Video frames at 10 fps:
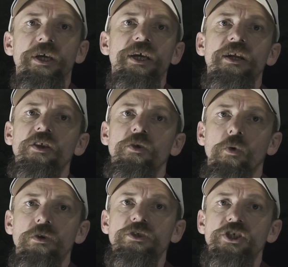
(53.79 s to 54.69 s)
In other
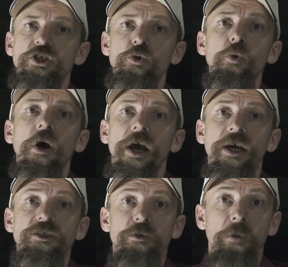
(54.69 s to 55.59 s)
words, you
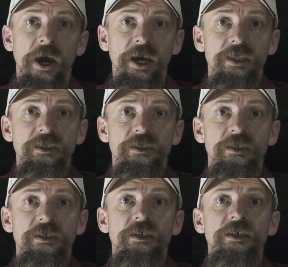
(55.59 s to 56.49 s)
as the pilot
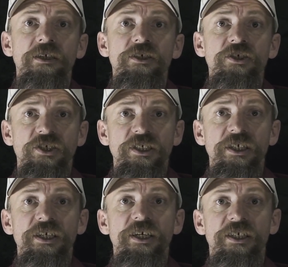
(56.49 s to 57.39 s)

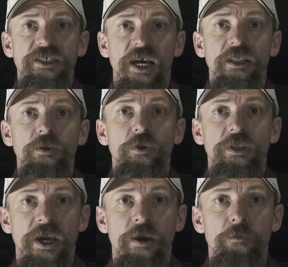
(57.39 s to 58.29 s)
see exactly what
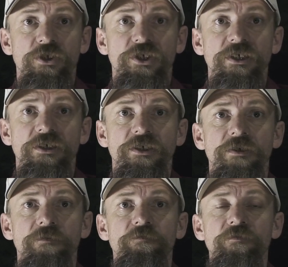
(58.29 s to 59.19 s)
the camera sees.
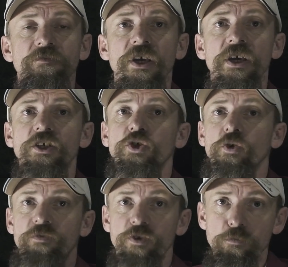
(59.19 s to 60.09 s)
So
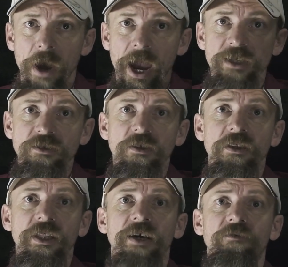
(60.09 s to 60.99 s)
if you bank to the
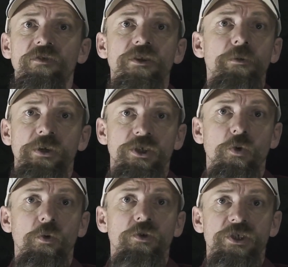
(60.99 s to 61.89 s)
left, the
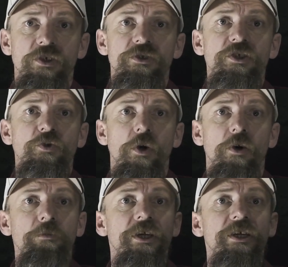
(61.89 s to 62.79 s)
picture will tilt as
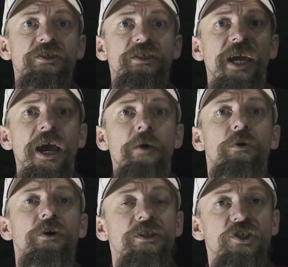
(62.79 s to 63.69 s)
well because the
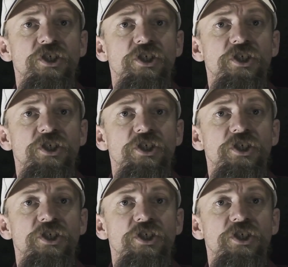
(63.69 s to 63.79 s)
camera is